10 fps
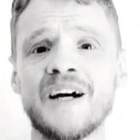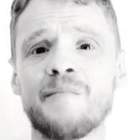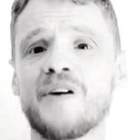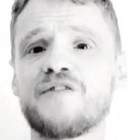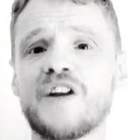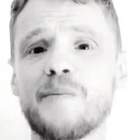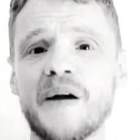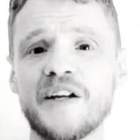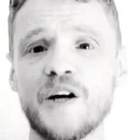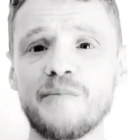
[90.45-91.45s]
my
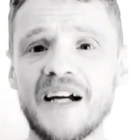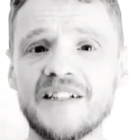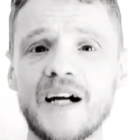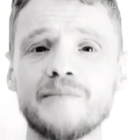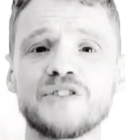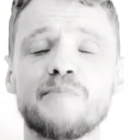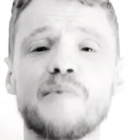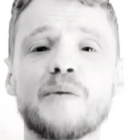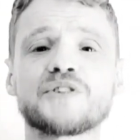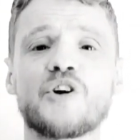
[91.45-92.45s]
Filipino maid comes and
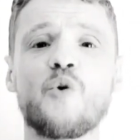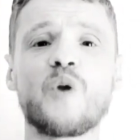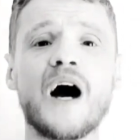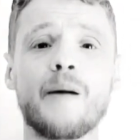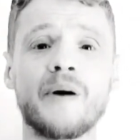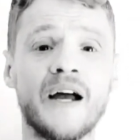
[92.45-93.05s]
mops it all up.